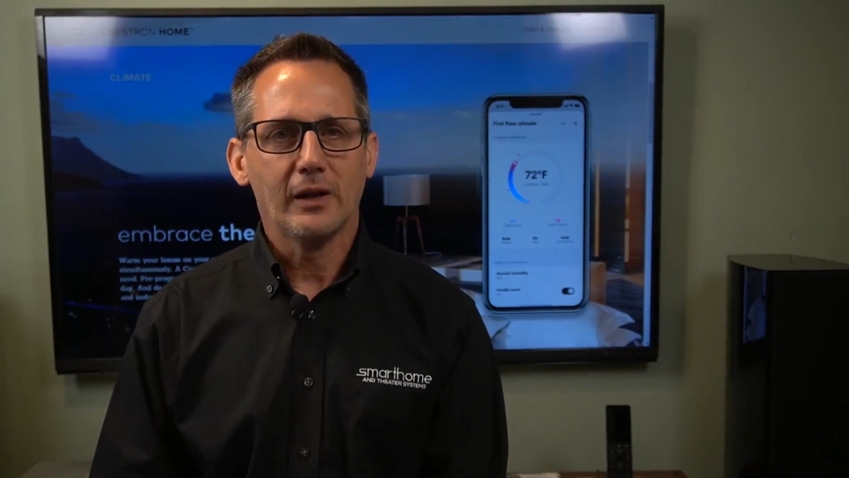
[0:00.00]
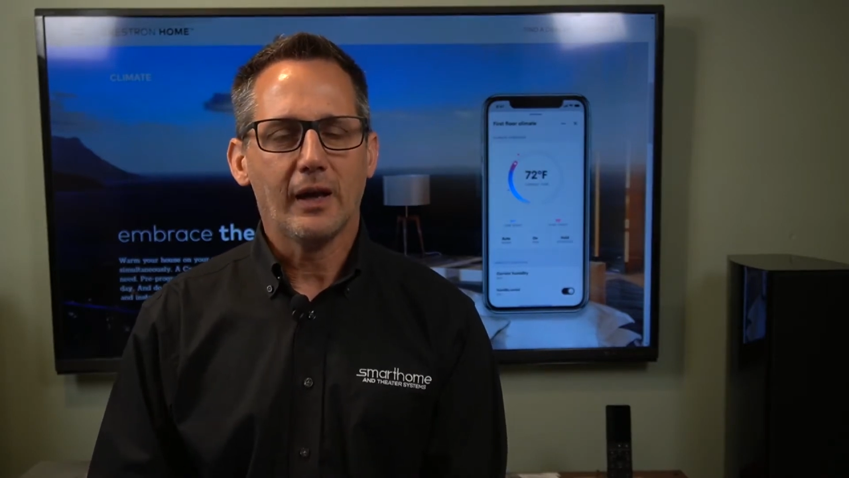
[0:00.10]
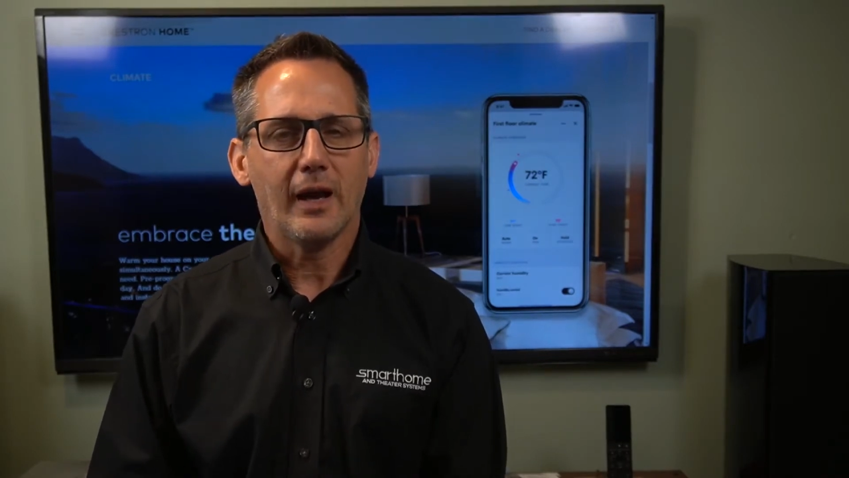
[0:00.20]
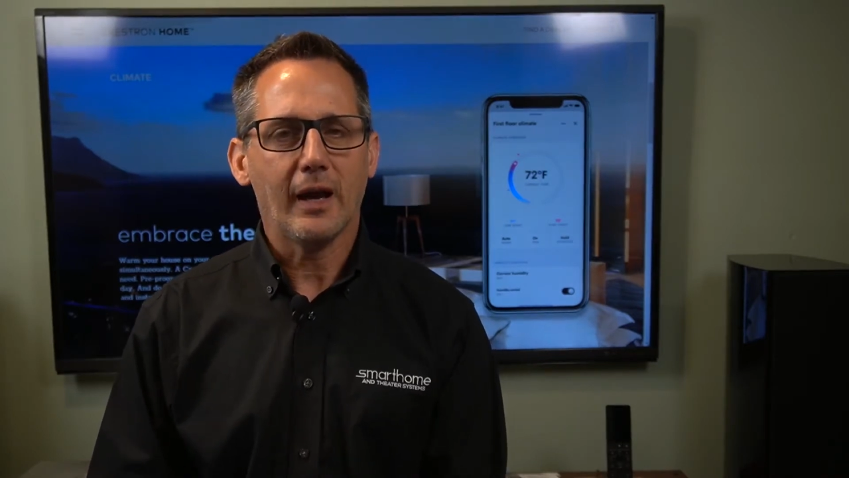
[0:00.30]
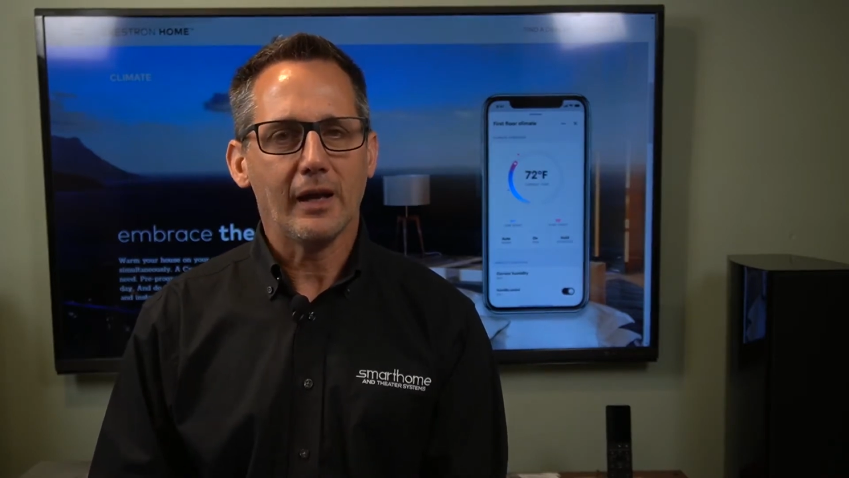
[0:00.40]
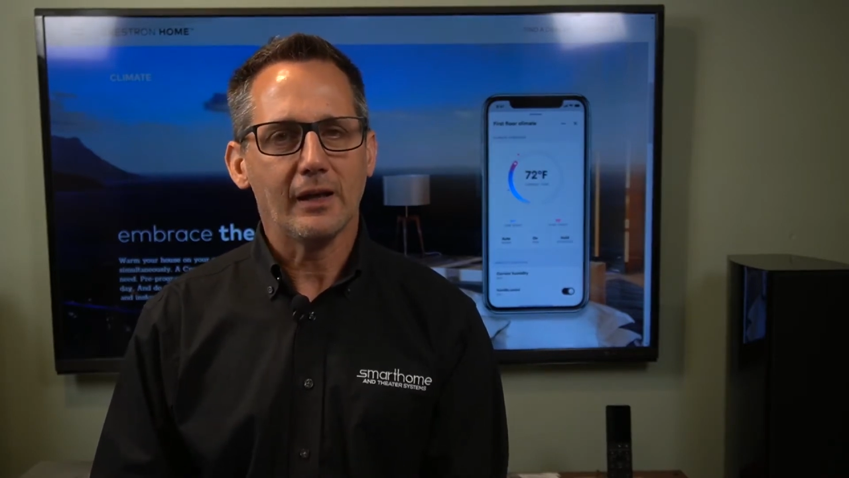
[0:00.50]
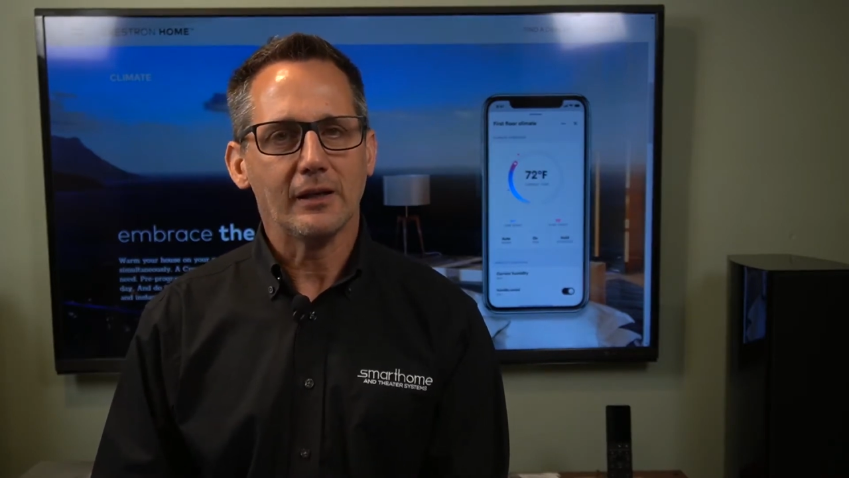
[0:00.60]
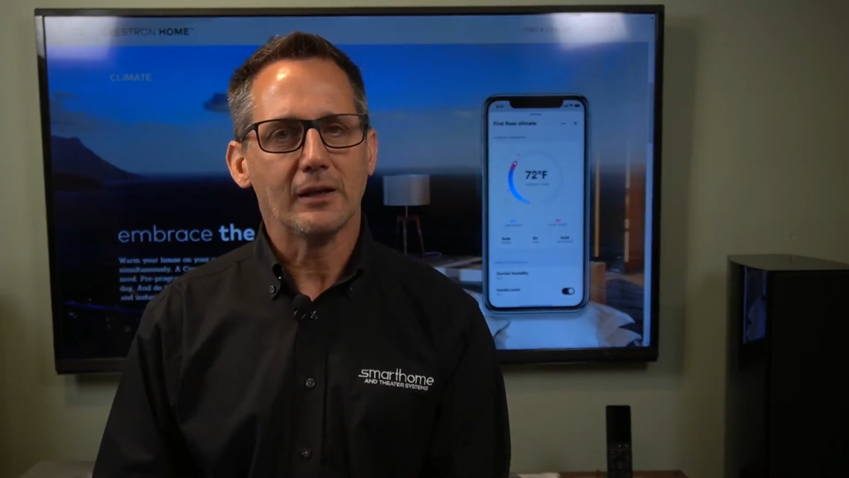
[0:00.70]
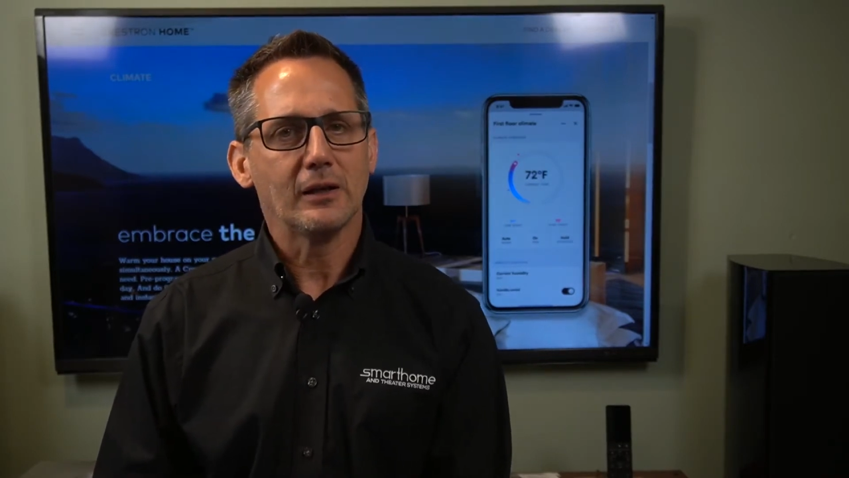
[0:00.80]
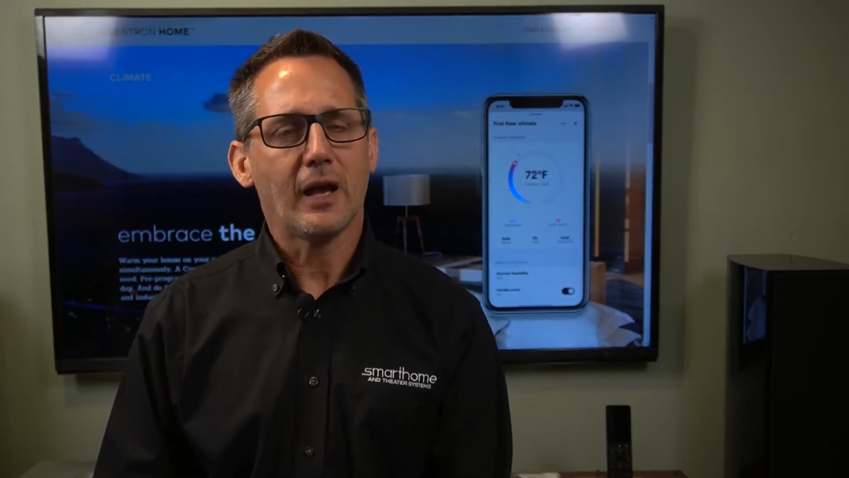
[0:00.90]
and
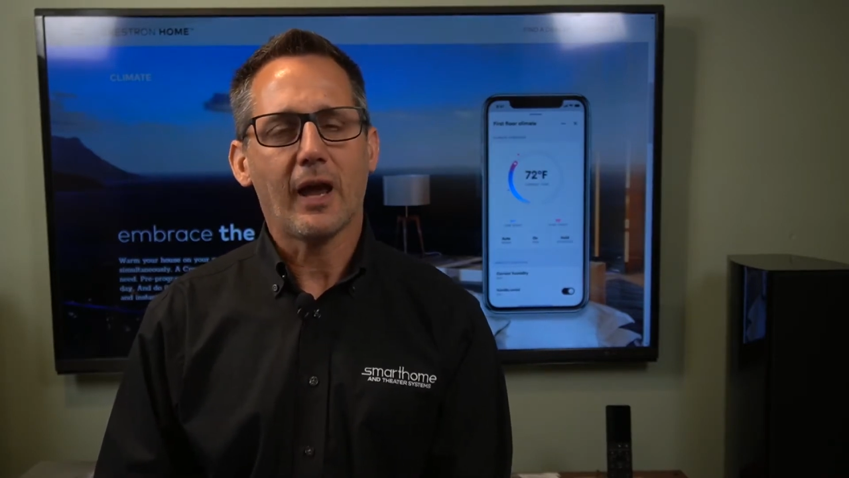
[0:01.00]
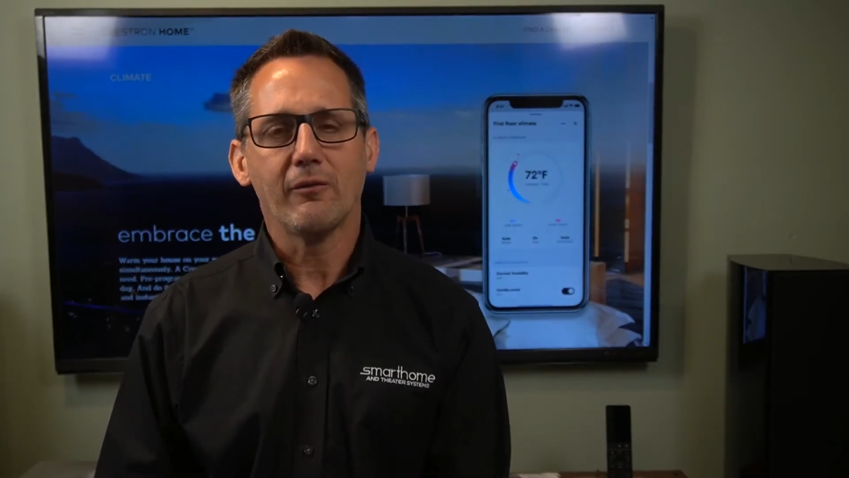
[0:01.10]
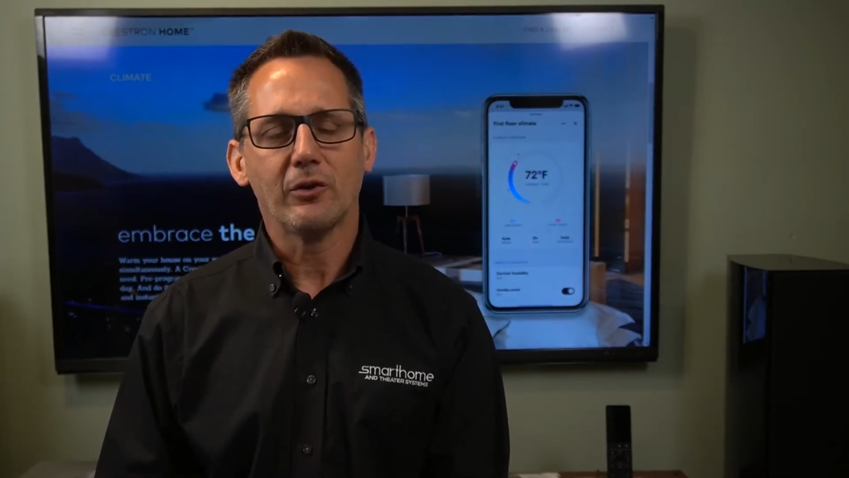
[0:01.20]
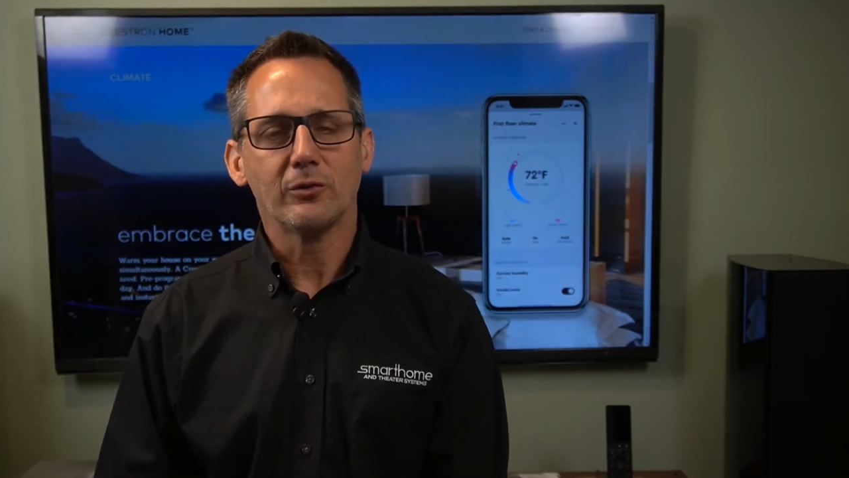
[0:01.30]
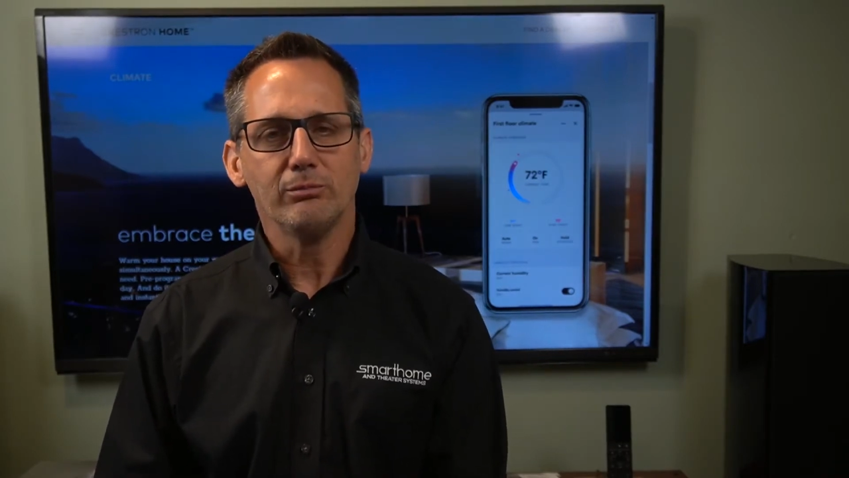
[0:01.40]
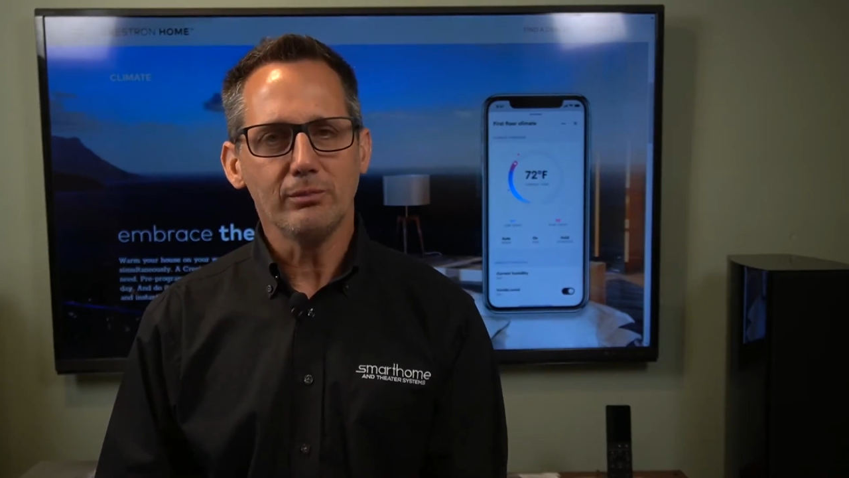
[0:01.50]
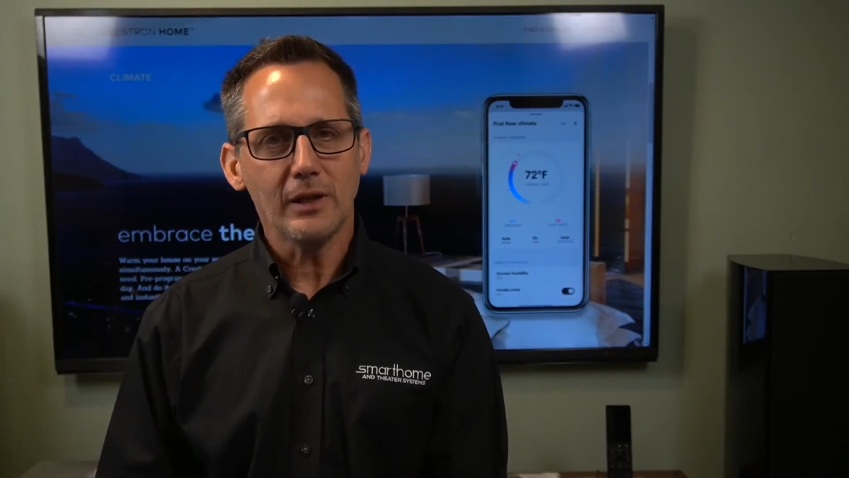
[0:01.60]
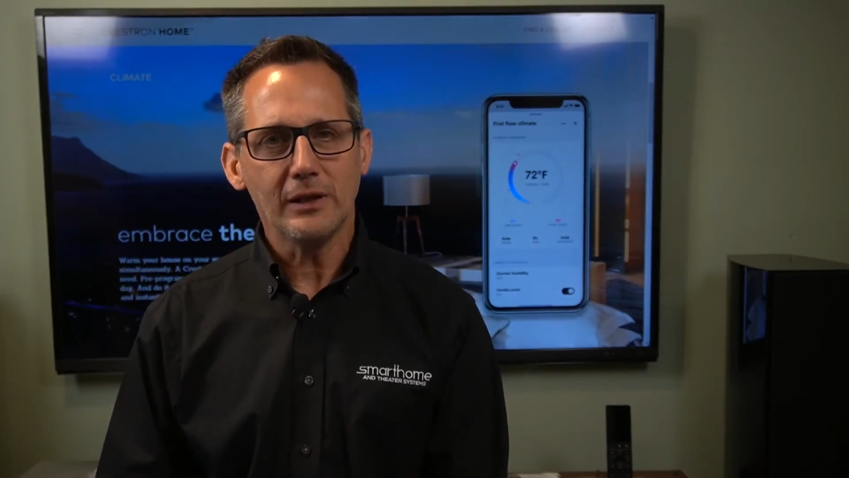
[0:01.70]
have as many